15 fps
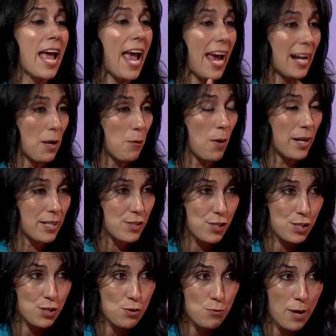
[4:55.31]
And I want to
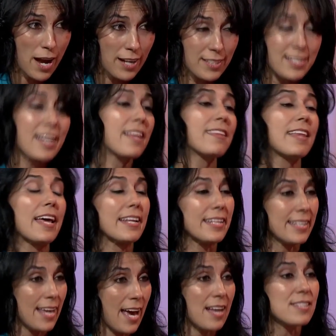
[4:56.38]
just correct that,
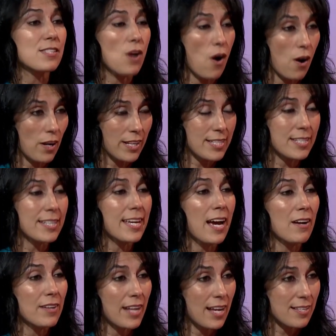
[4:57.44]
yes, Arlington
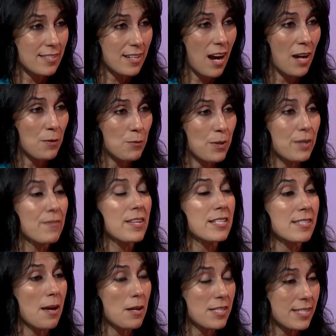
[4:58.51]
County has gotten rid of its
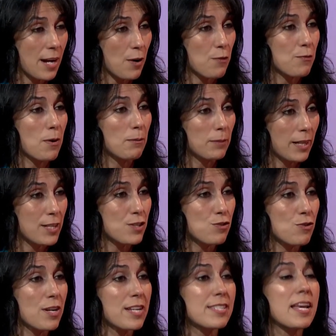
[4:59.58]
styrofoam lunch
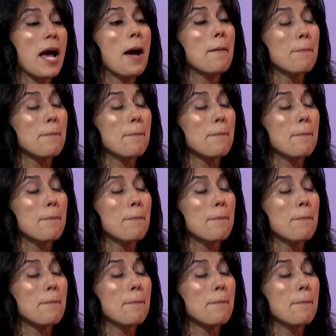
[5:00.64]
trays, mm -hmm.